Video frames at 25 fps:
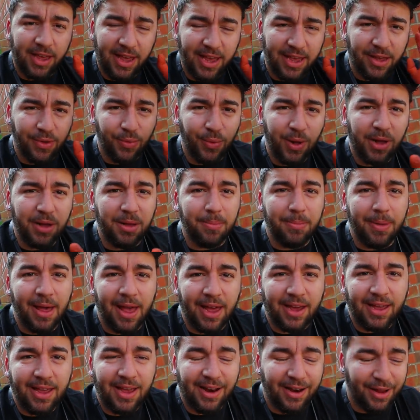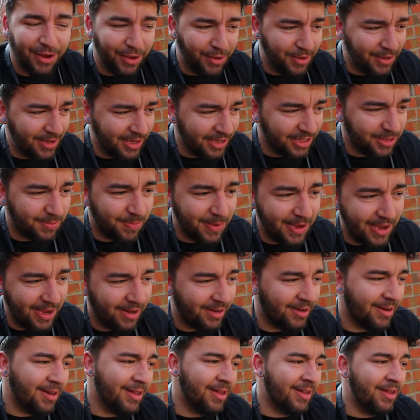Okay, welcome back, hello. It's
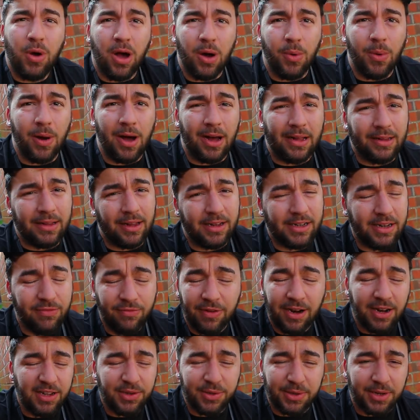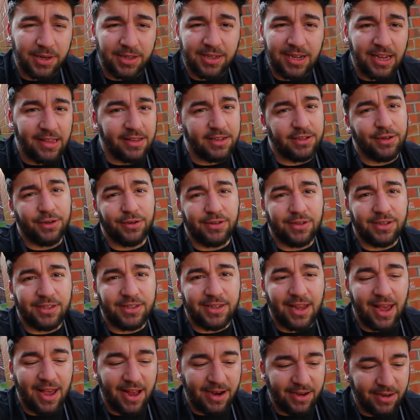been quite a while. I didn't realise it was going to take this long to
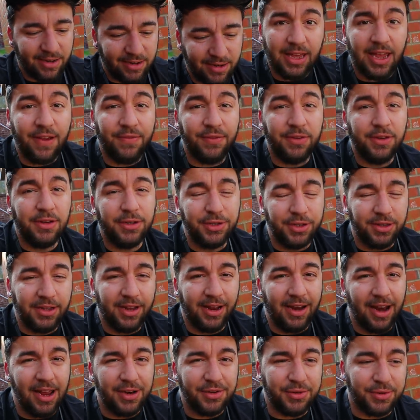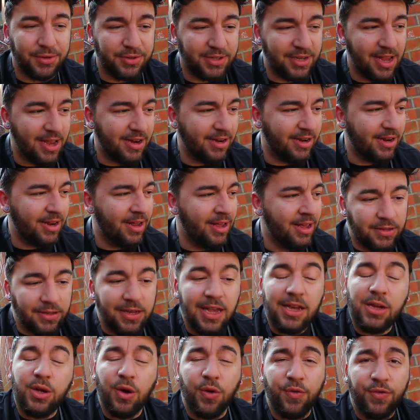sand, even using the electrical sander. To
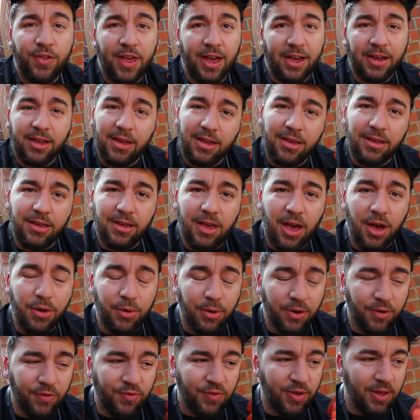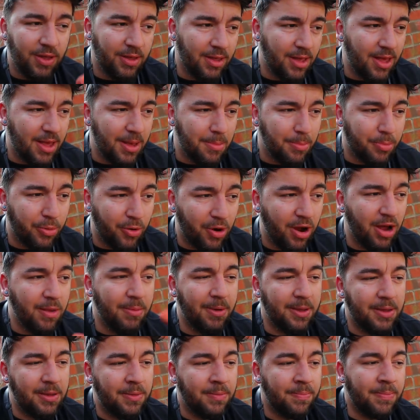take off that coat of um,
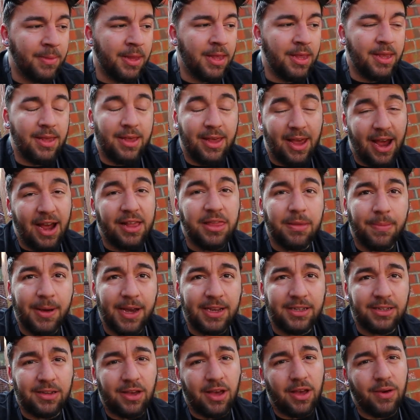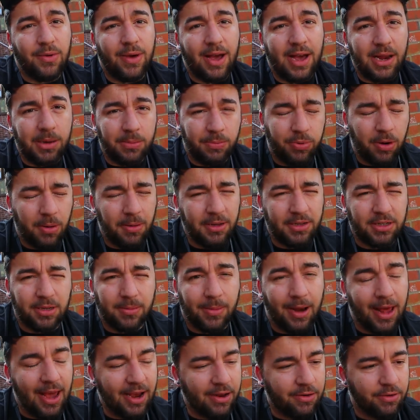primer and the base coat and probably
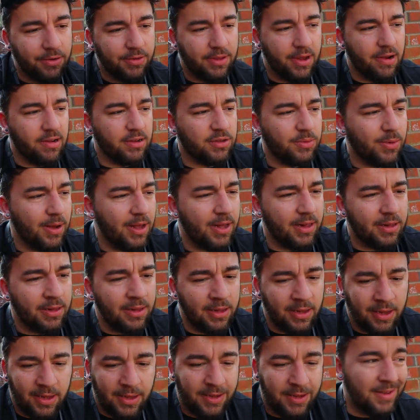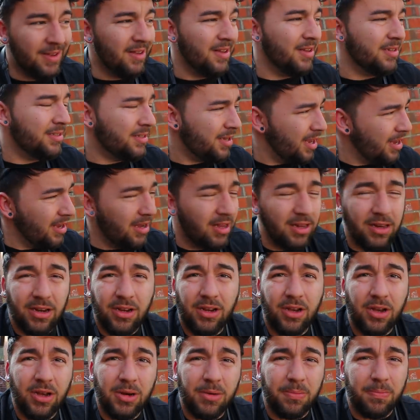some lacquer on there as well has taken the
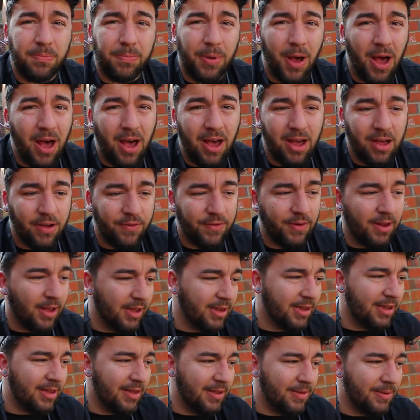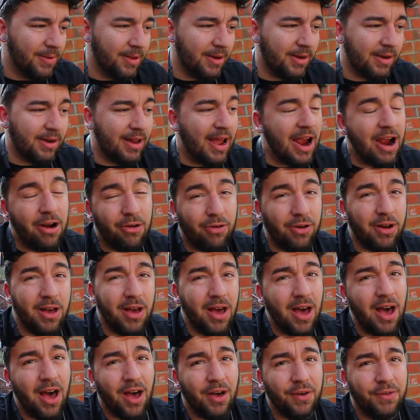good part of like an hour and a
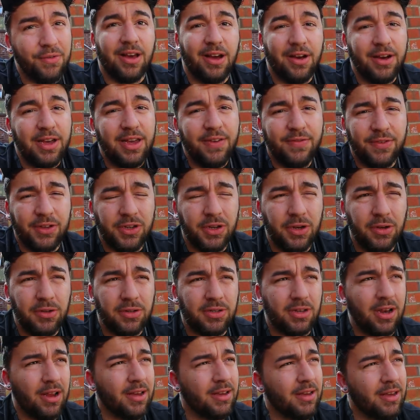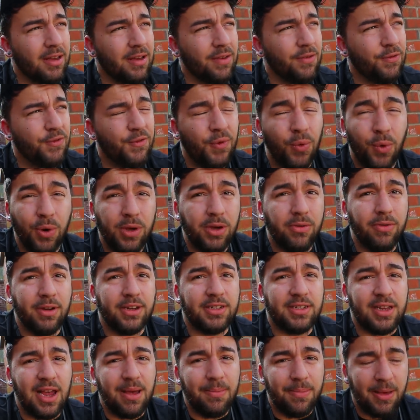half. I even used like a 40
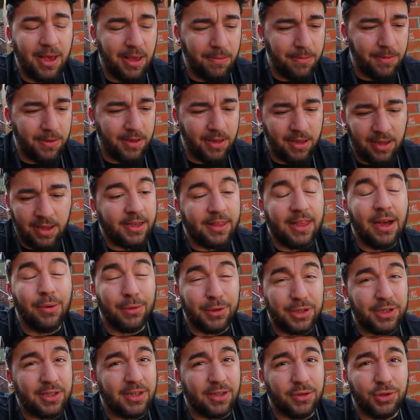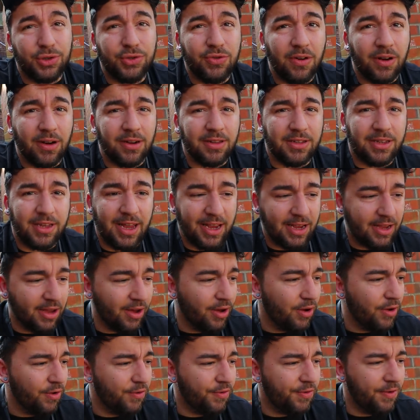grit sandpaper and that was still struggling to take it
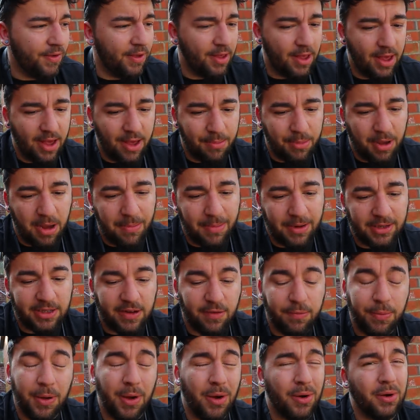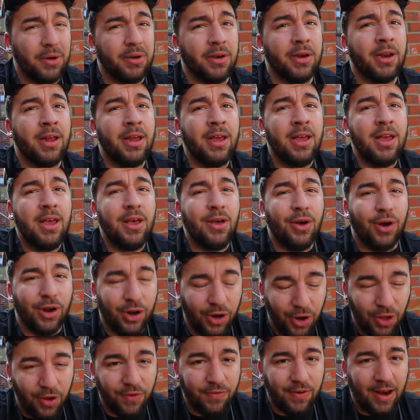off. Um, I must have put on a
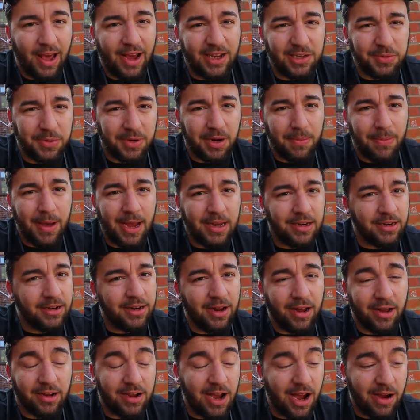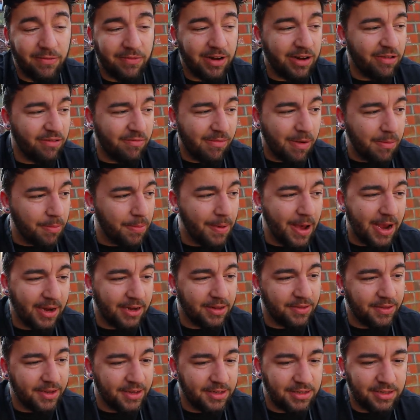lot of layers when I painted it. I can't really remember
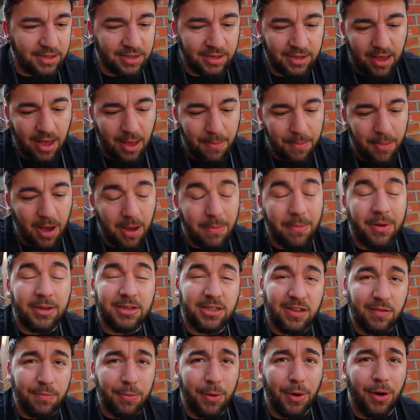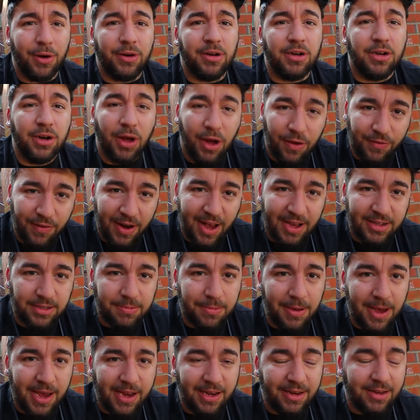painting this, um, but I must have put on a lot of layers
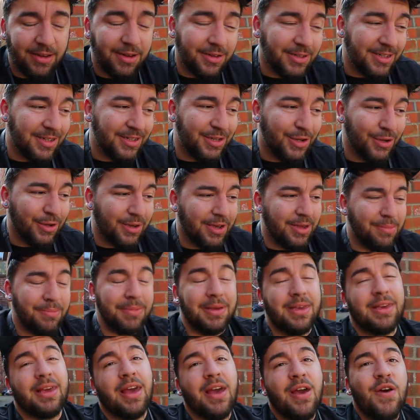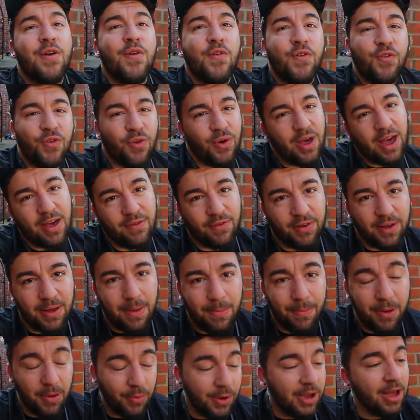of paint because it took me forever.
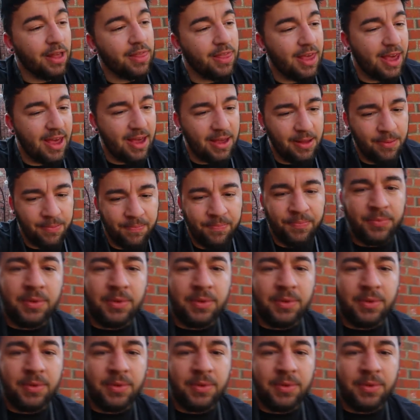But we are there.